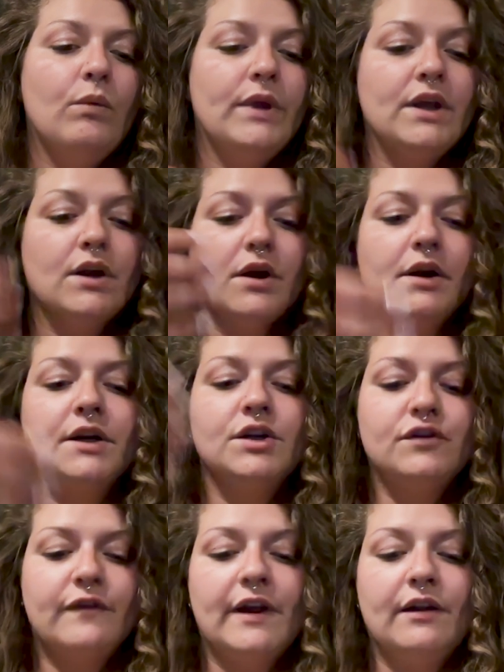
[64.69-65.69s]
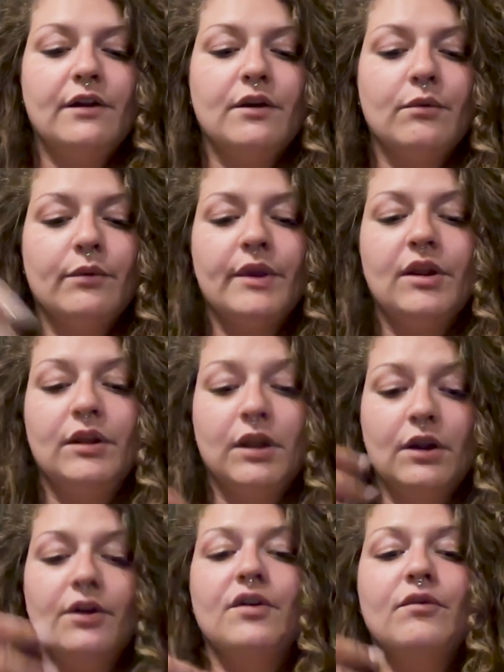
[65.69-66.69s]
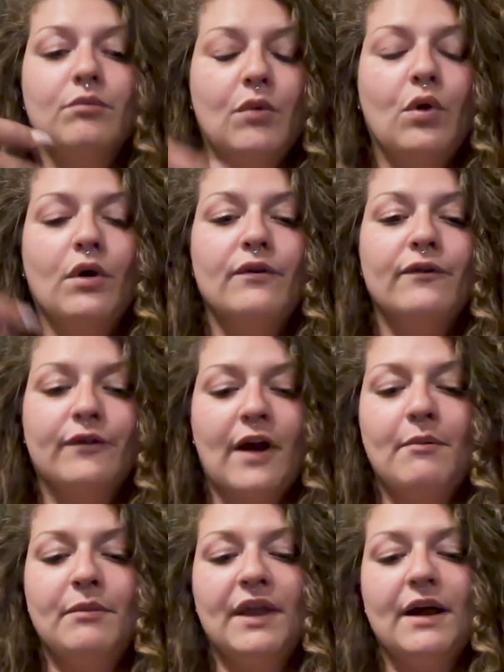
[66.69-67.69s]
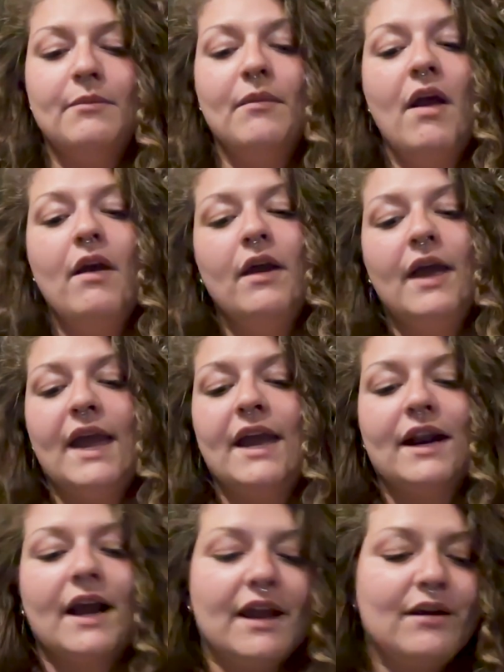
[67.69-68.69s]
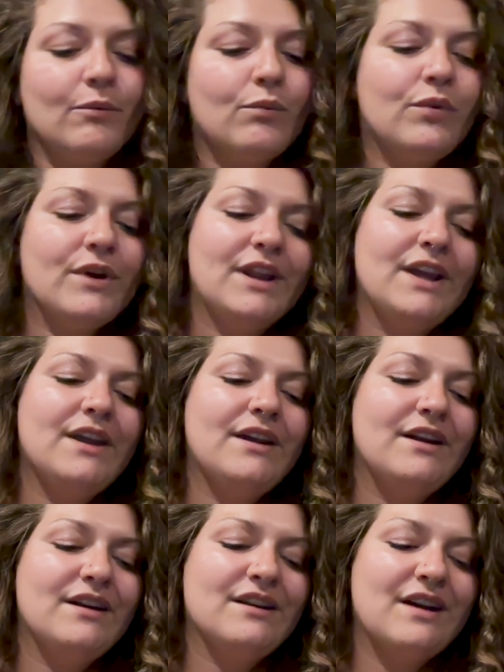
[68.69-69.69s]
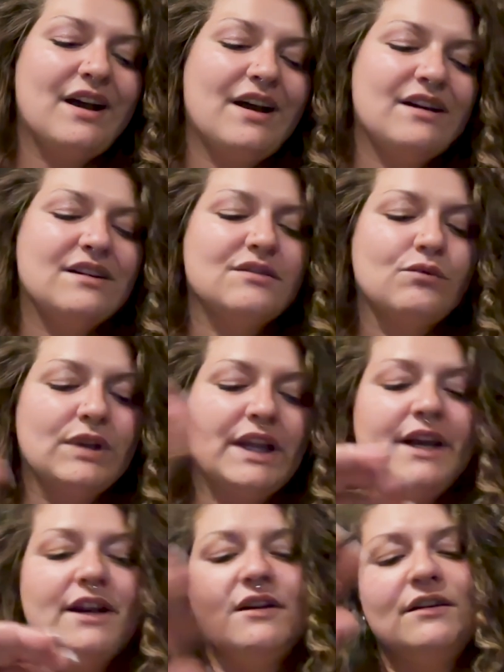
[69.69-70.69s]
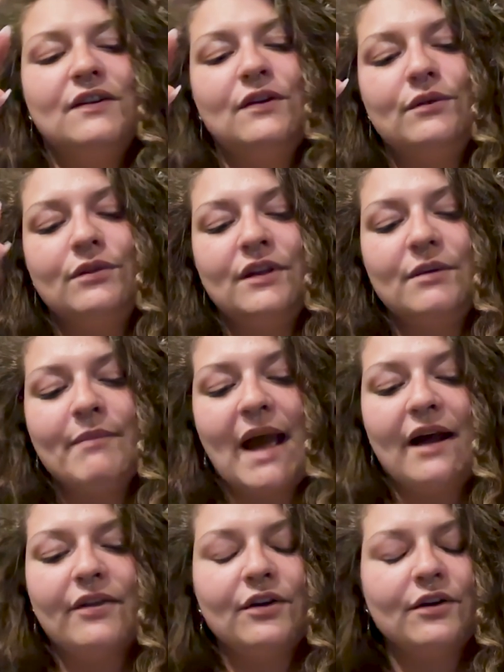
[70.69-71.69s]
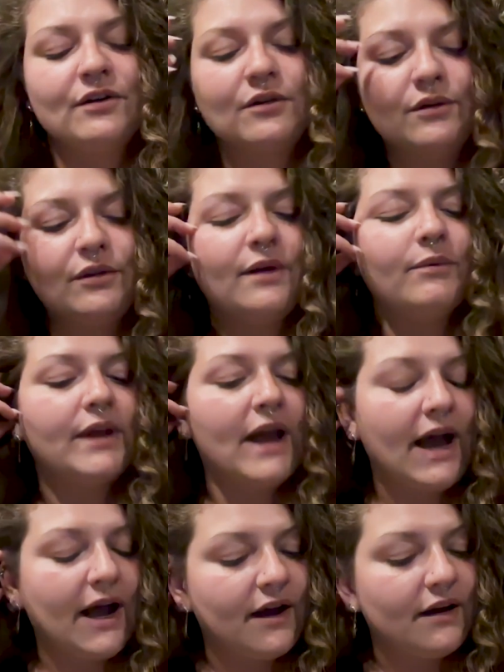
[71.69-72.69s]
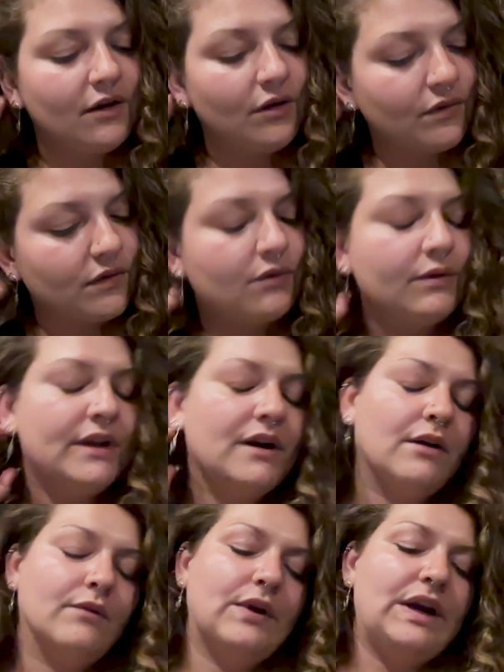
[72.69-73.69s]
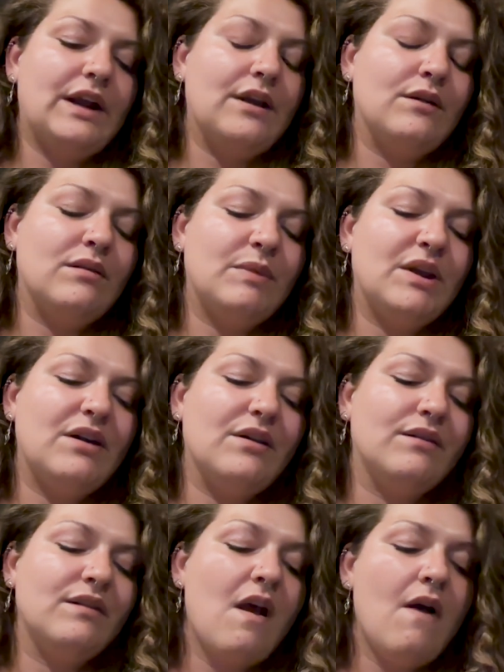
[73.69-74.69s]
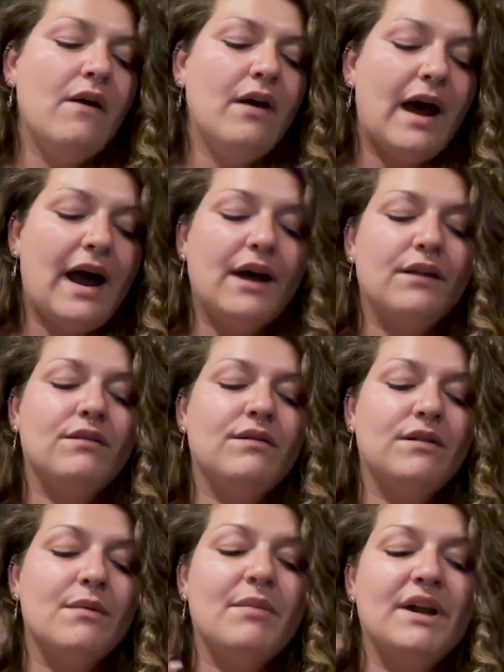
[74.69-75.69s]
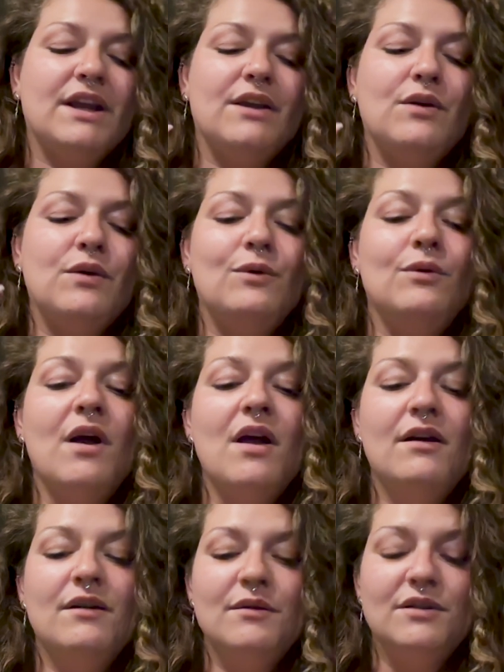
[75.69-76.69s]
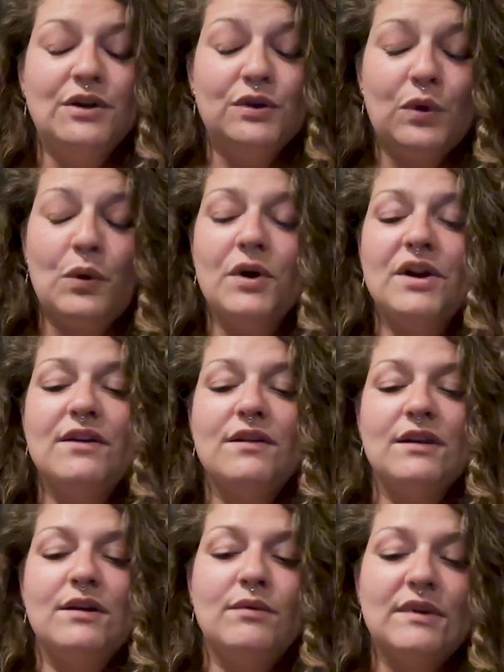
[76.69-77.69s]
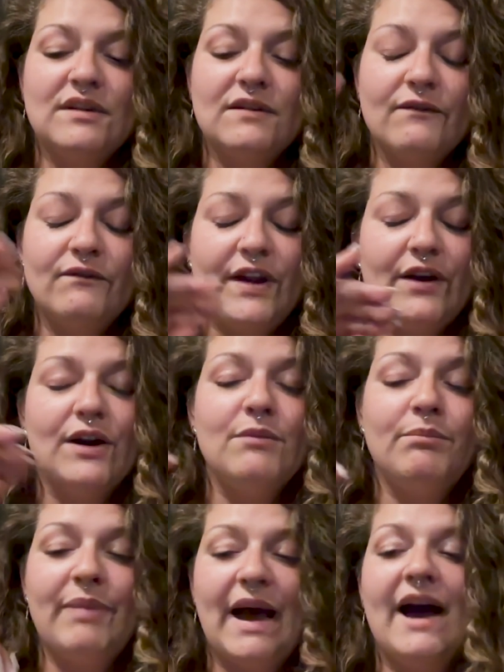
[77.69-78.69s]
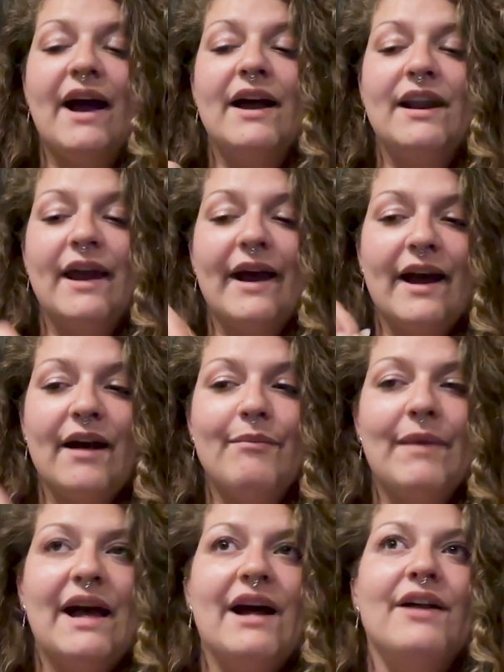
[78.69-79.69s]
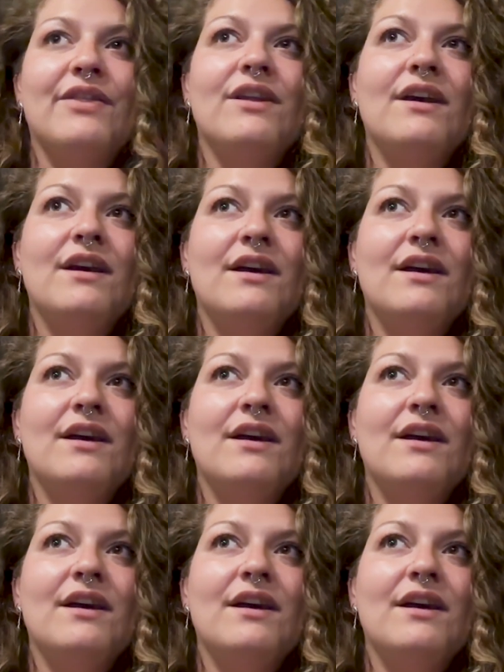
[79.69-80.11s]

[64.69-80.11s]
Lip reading: We encourage failure, we learn more from them. And I really related to the math article that we had also in our readings, because as somebody who notoriously was very bad at math,